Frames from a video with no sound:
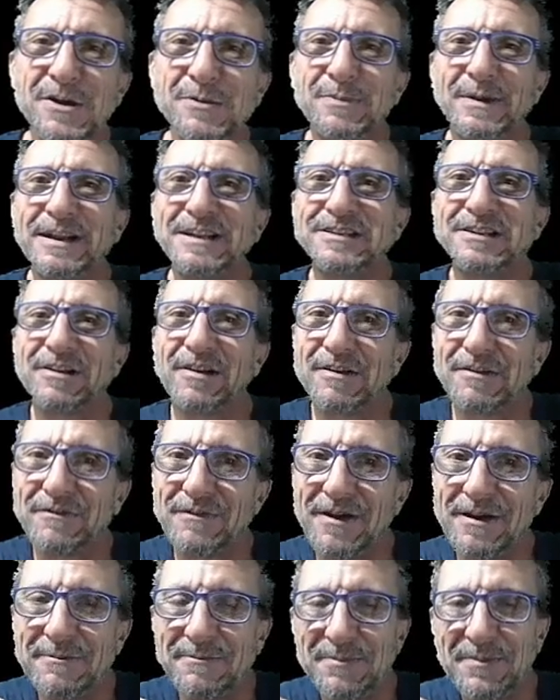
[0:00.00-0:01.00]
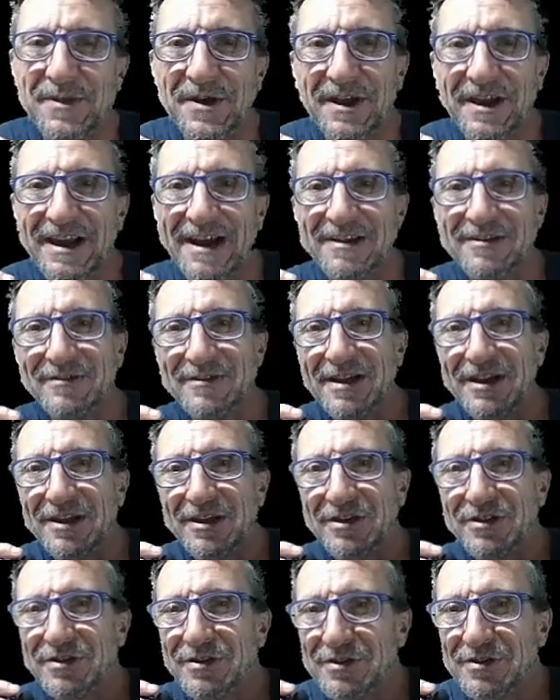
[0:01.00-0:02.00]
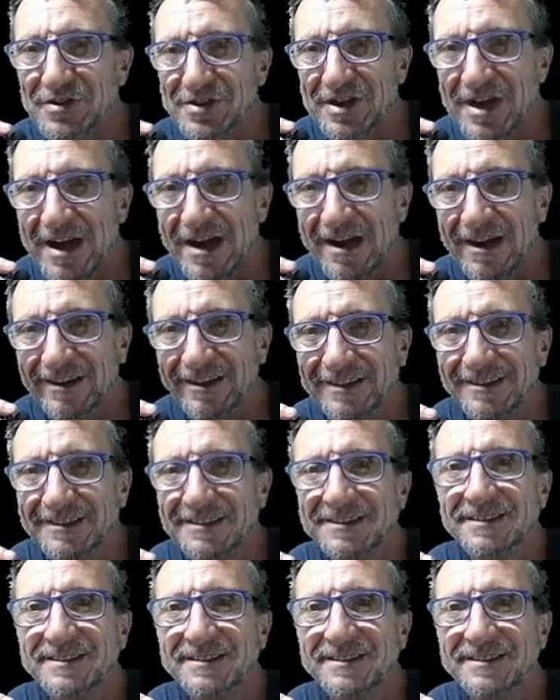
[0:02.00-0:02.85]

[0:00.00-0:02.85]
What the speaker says: but it's a lot of fun. Okay, thank you. Ciao.